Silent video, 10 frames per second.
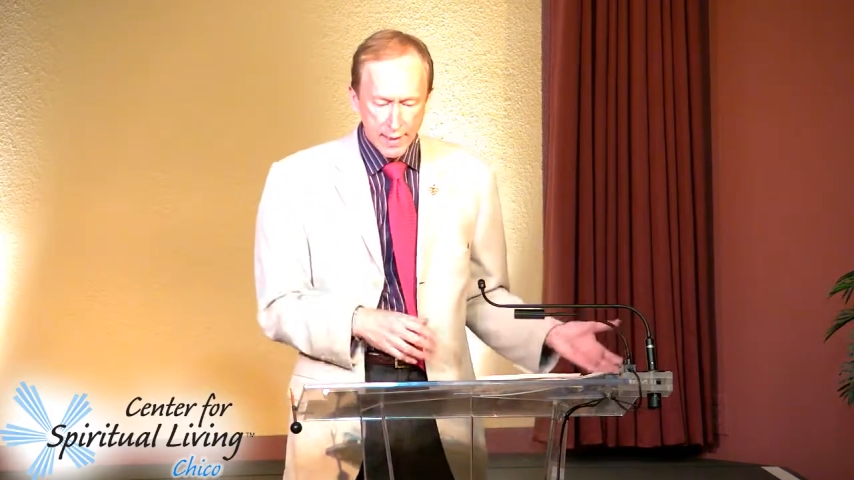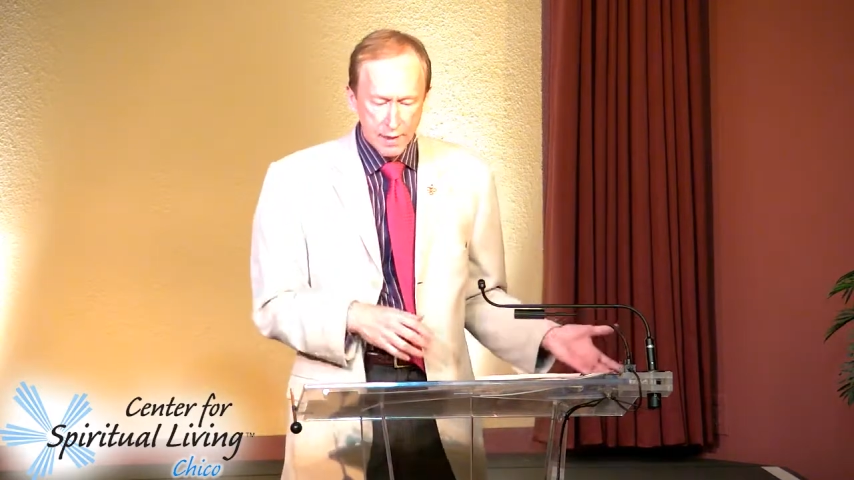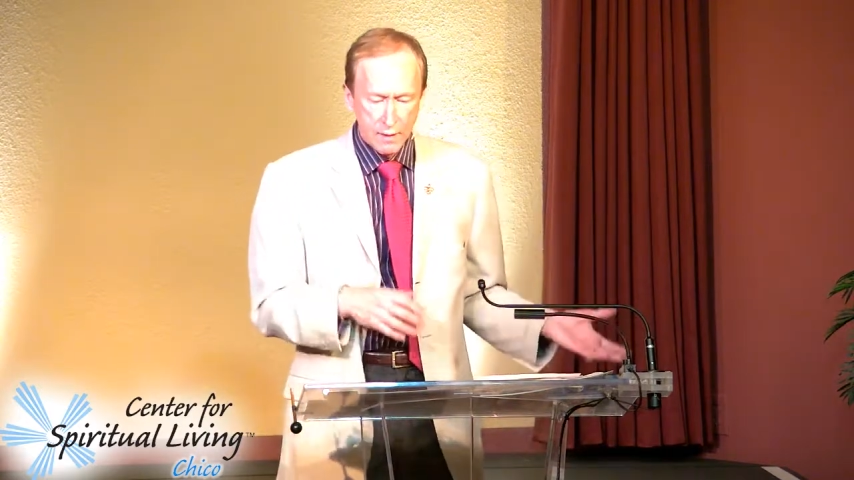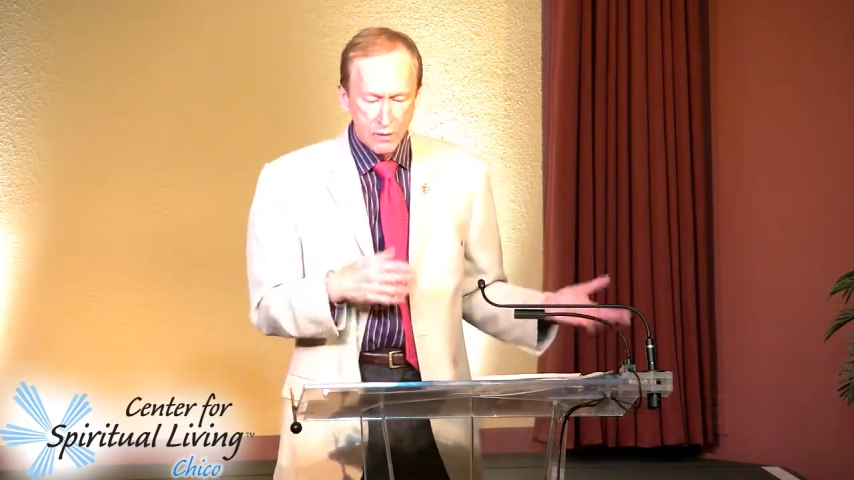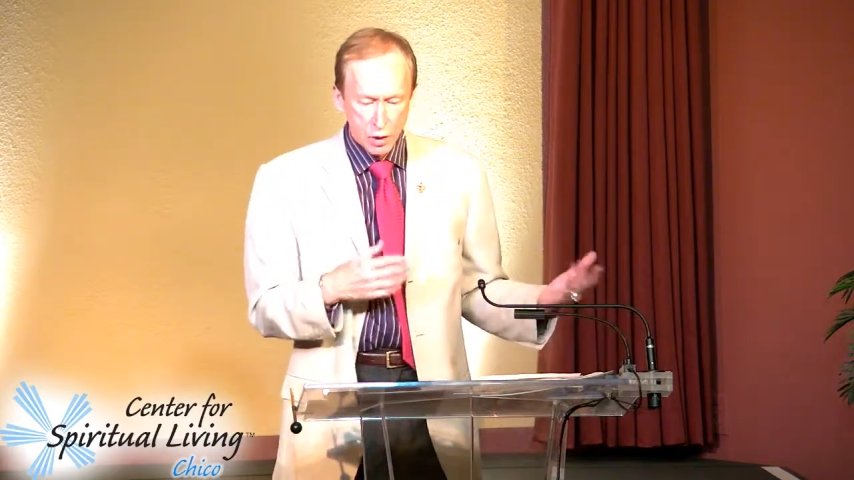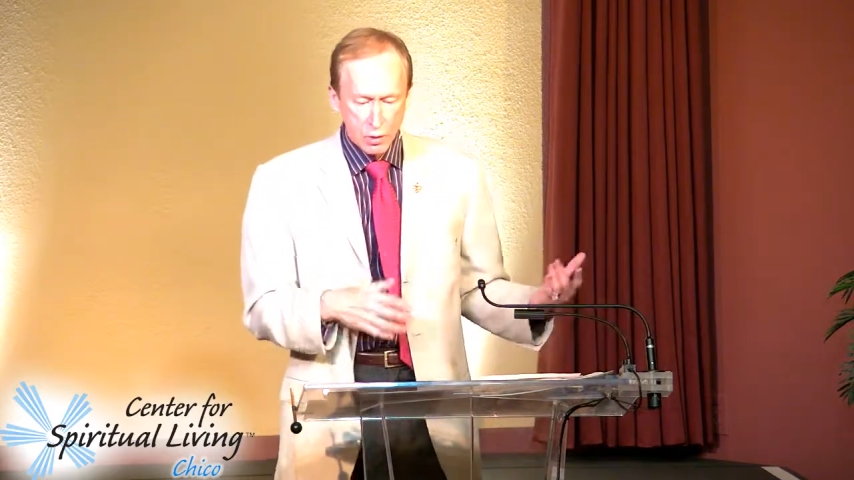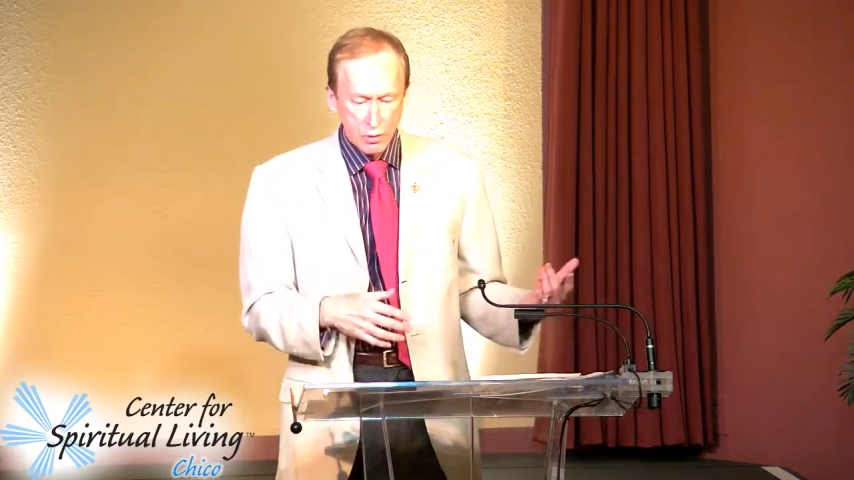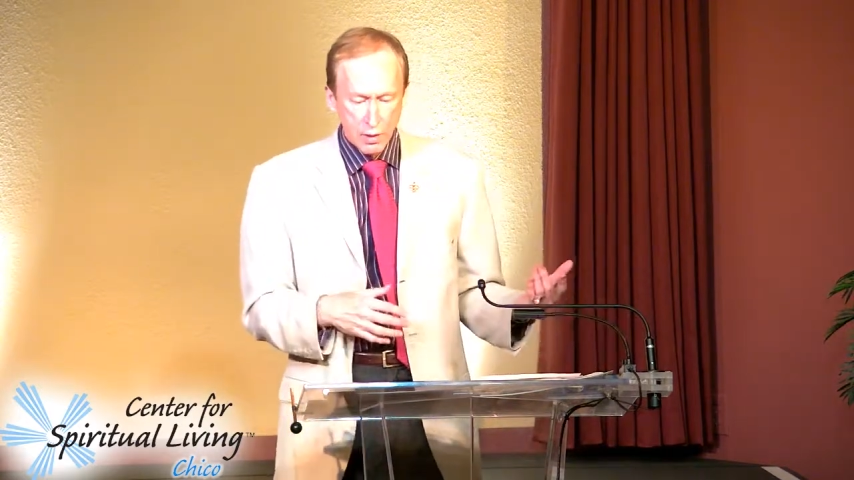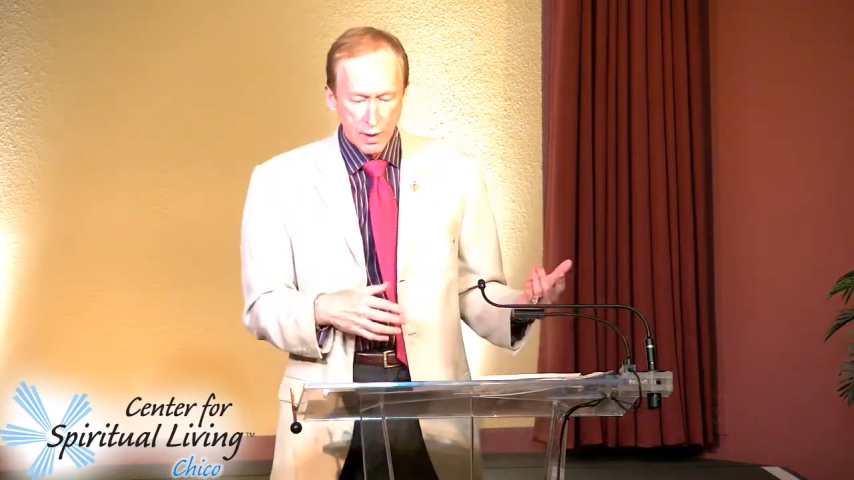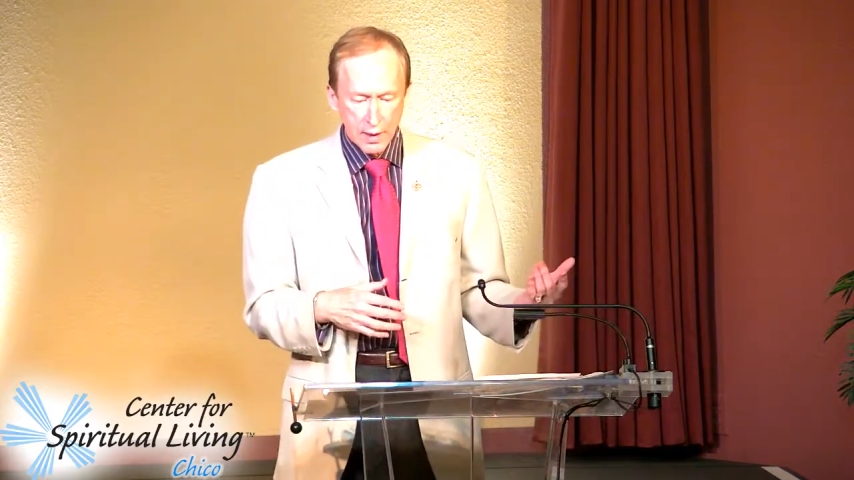of you
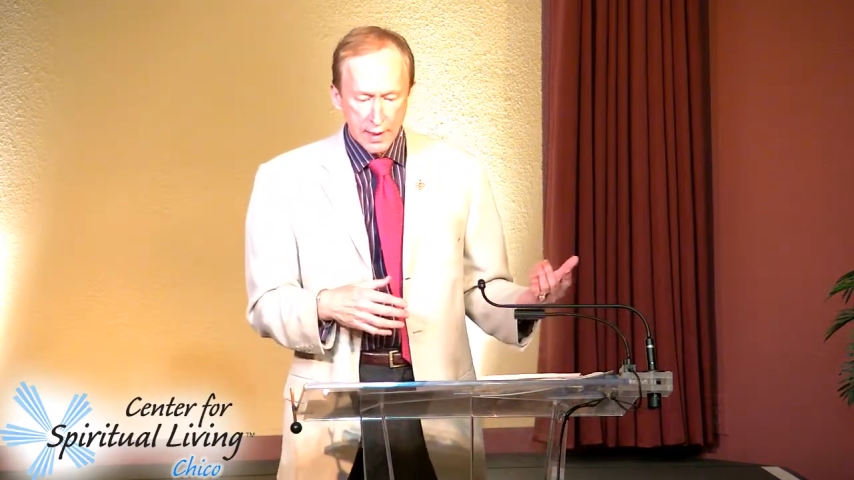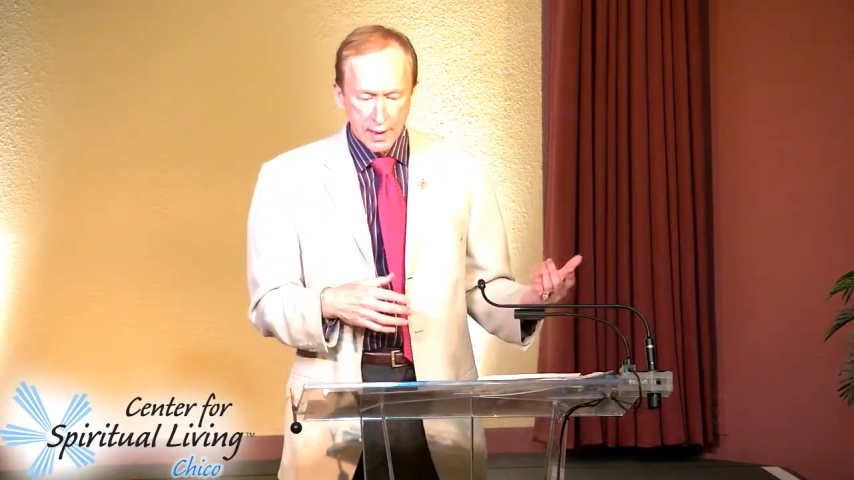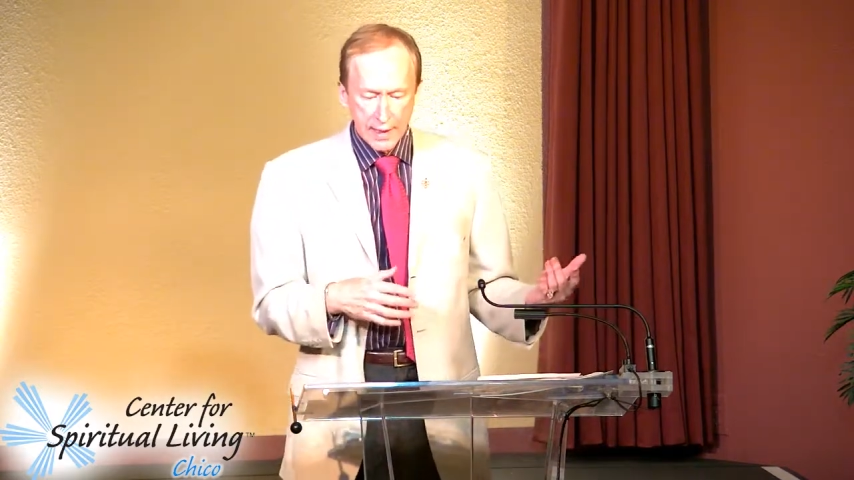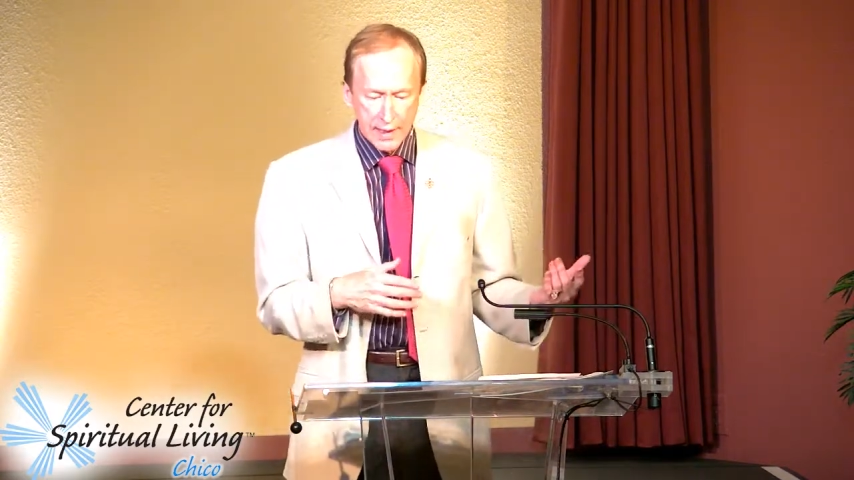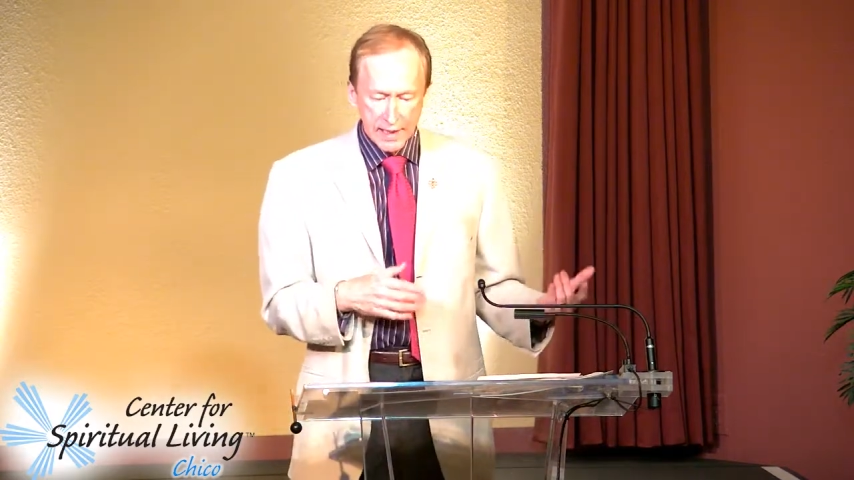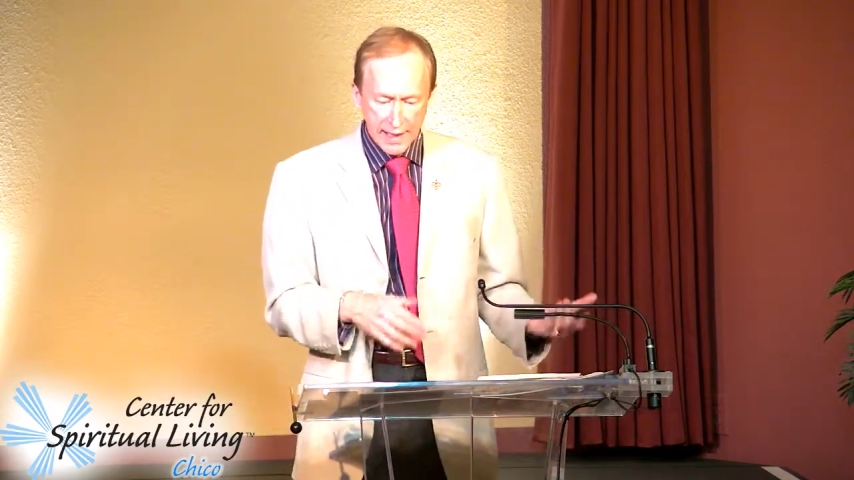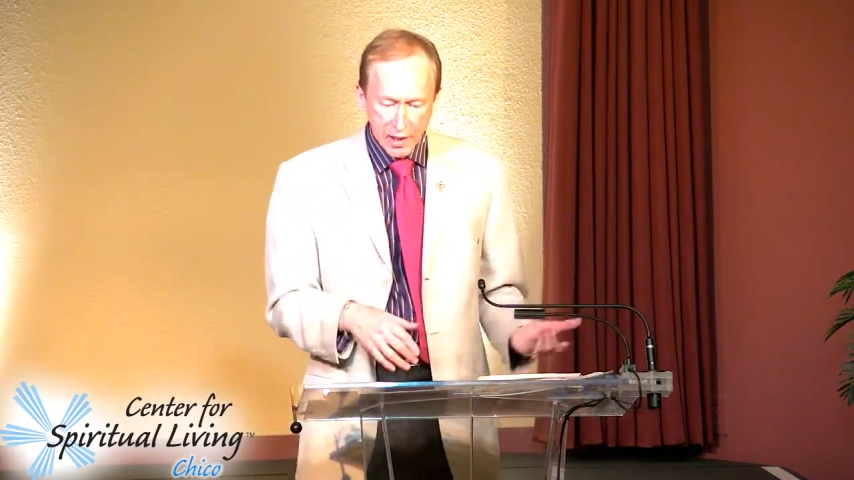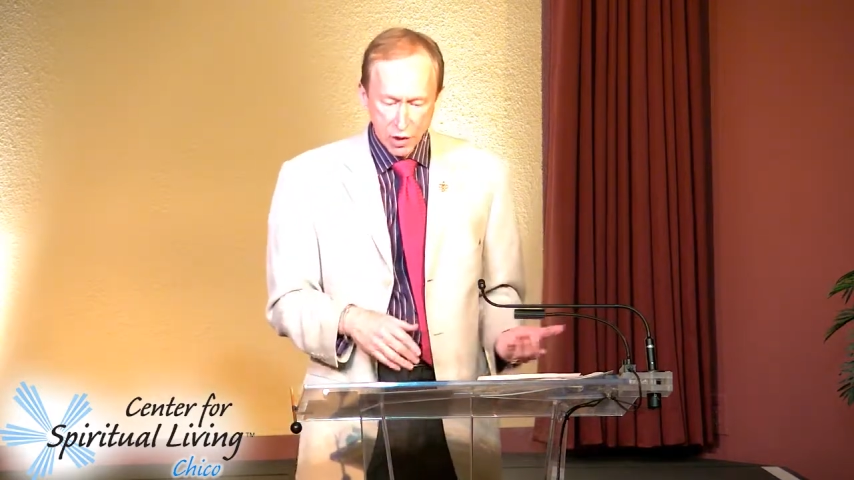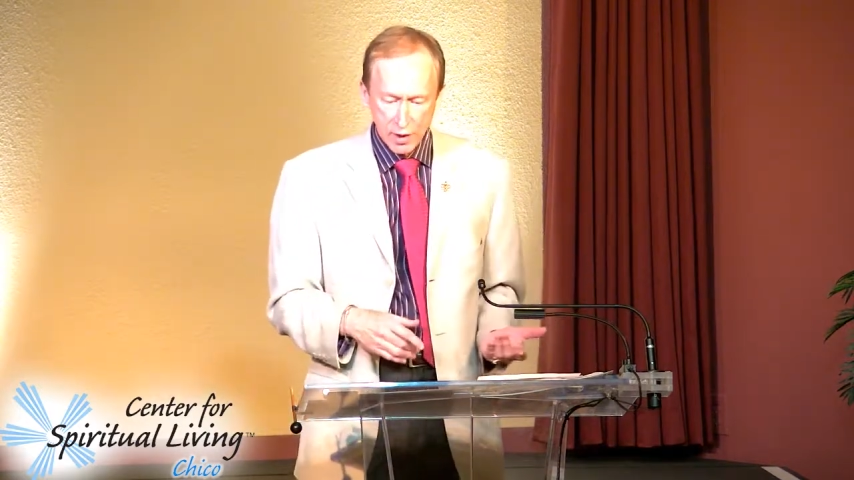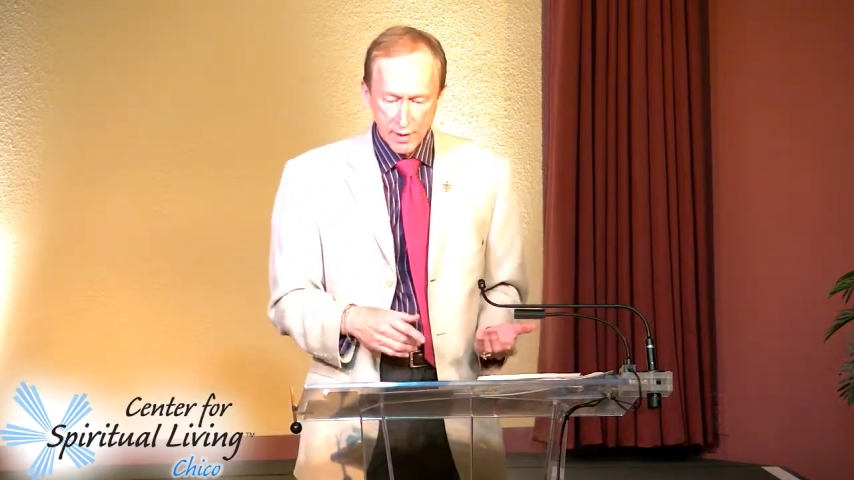
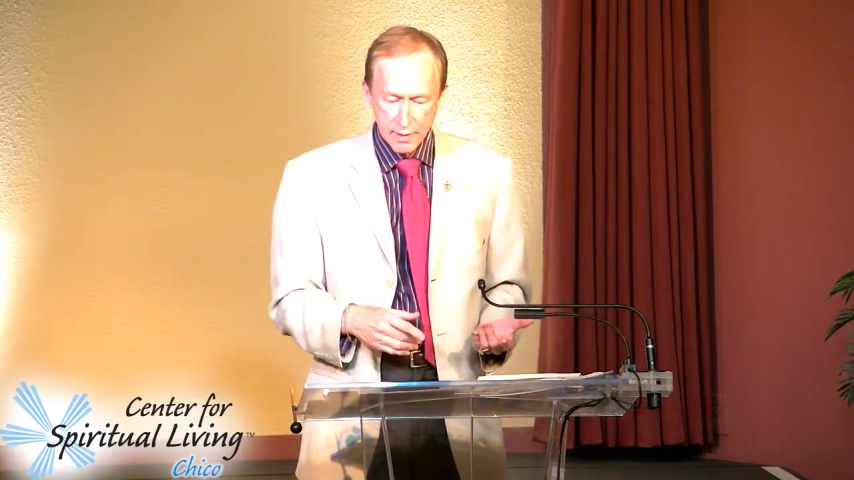engages